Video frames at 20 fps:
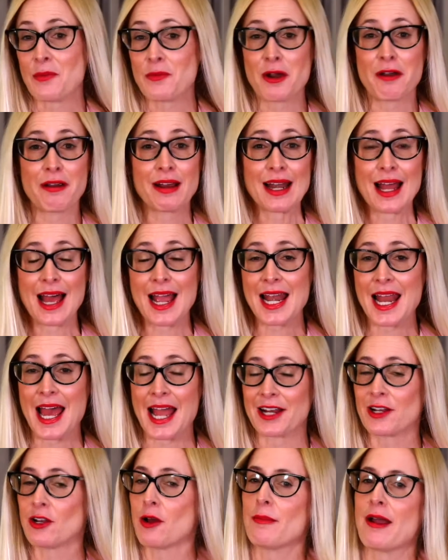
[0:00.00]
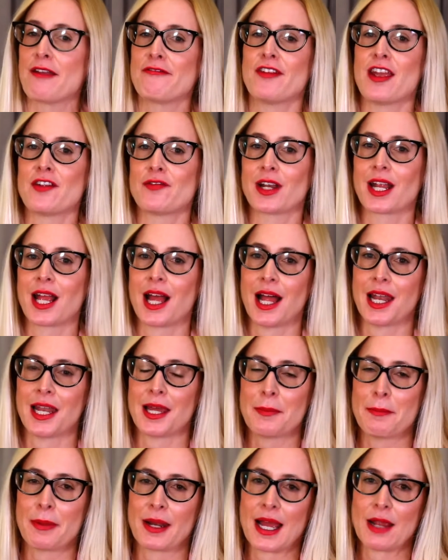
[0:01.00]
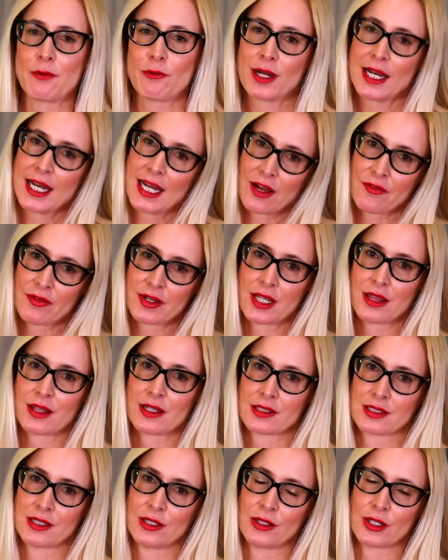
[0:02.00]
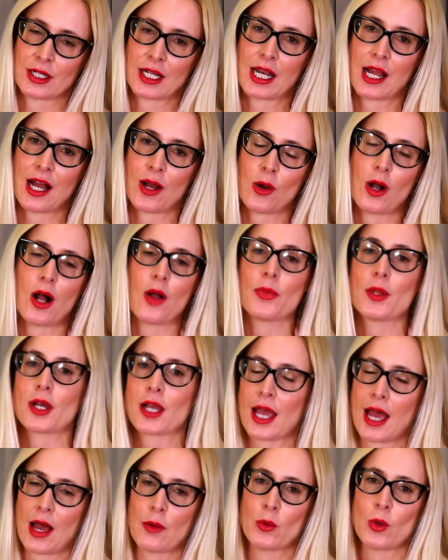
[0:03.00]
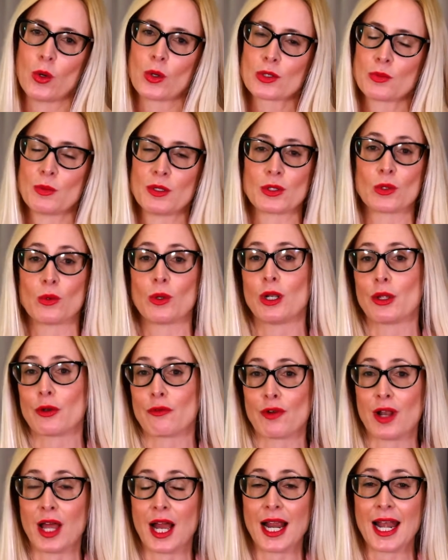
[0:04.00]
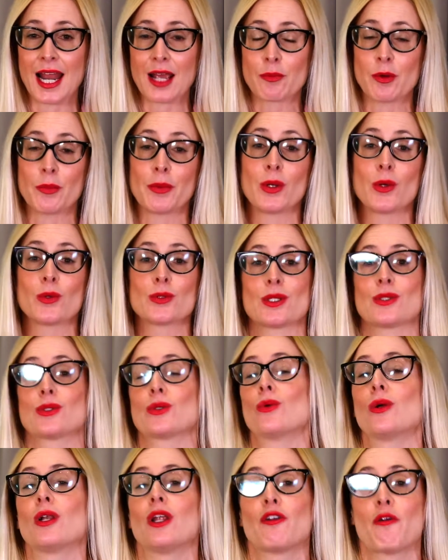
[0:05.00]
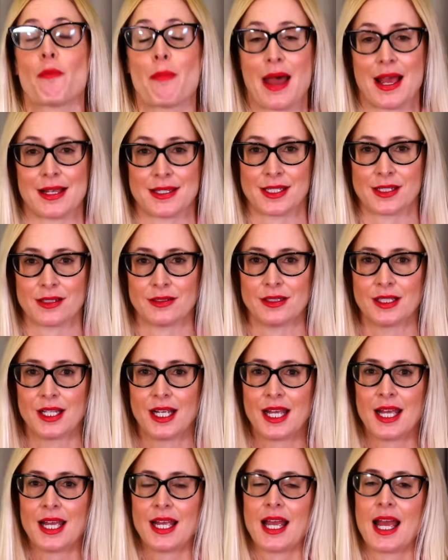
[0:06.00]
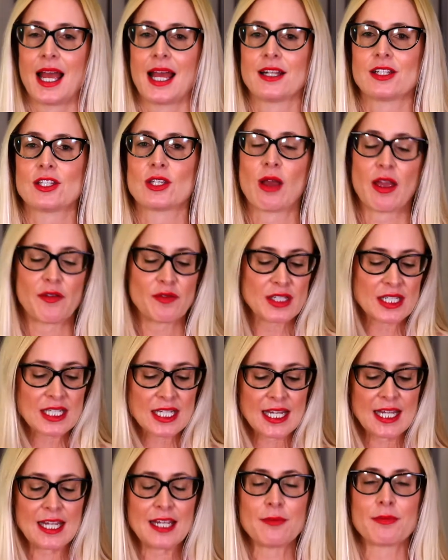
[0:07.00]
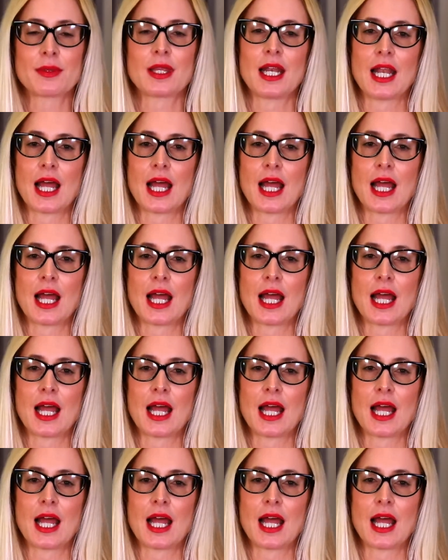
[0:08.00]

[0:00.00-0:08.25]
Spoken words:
I'm wearing lilac, not my favorite color, but I really love it in this look. Now, on the catwalks, we saw a lot of lilac, but we also saw a lot of pastel. And so I've teamed the